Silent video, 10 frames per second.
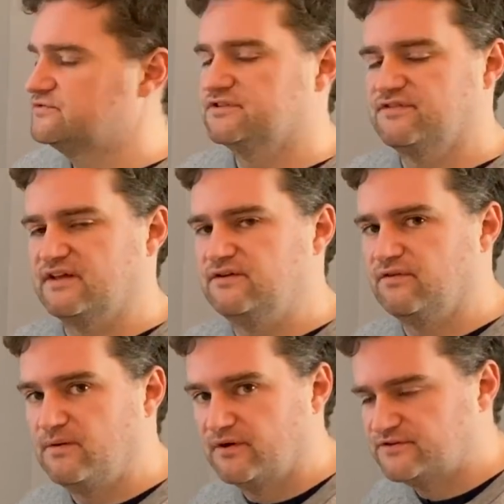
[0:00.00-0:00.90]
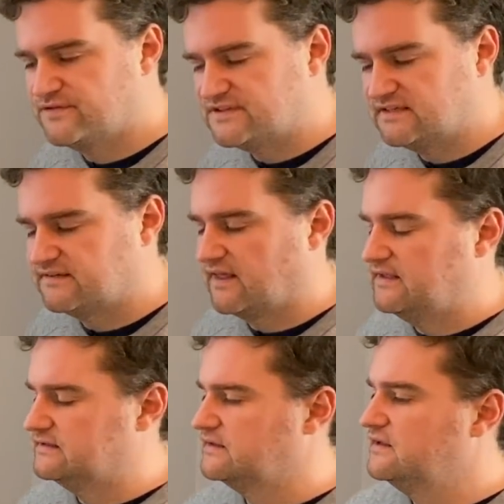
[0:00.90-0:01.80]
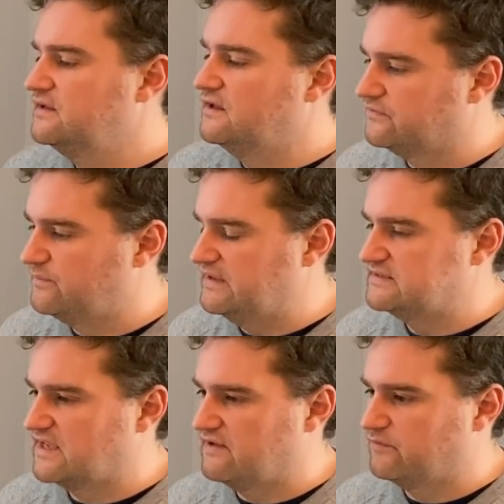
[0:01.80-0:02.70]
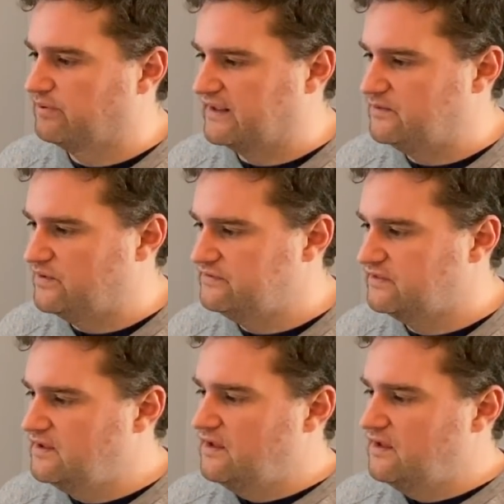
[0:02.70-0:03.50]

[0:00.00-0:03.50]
so thank you very much for sending that in for me to have a play with.